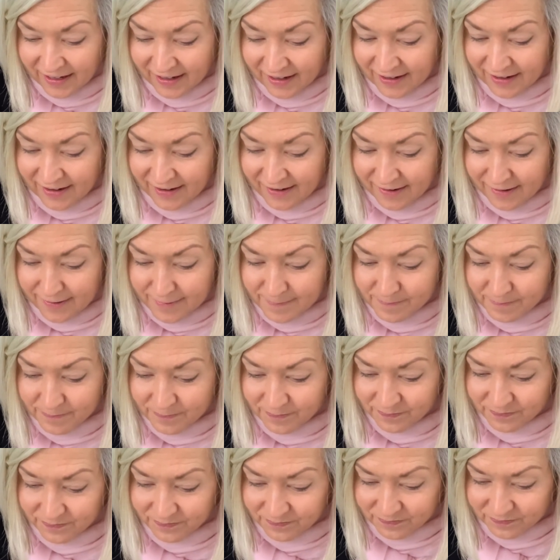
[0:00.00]
Um,
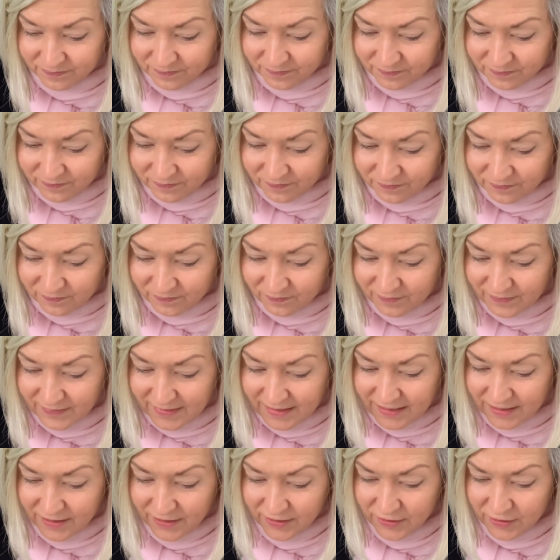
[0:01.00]

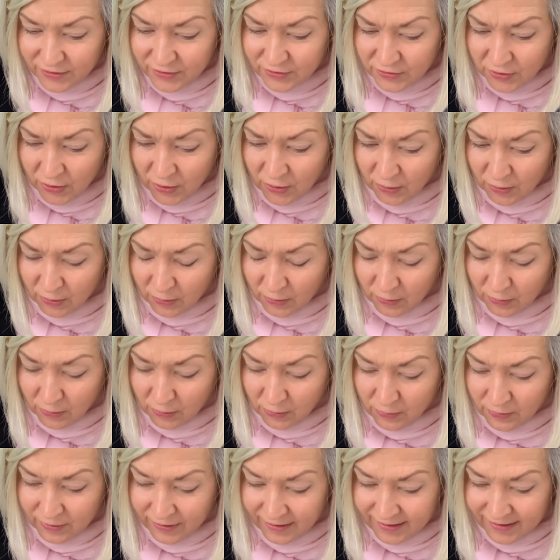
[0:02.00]
so